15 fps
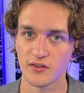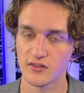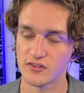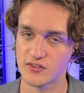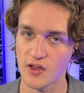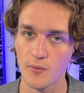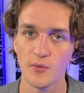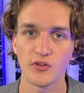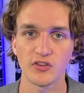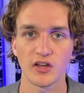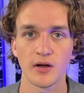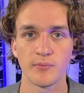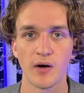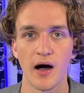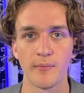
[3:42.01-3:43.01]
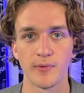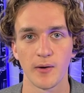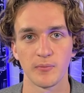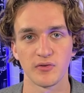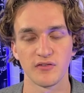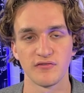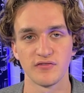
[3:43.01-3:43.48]
someone's going to pop
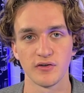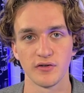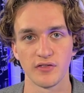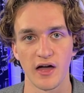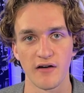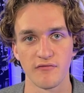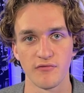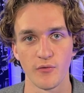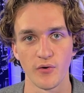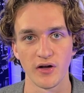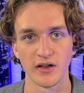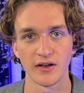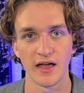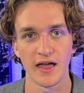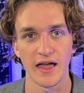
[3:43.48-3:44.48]
up to fill that void.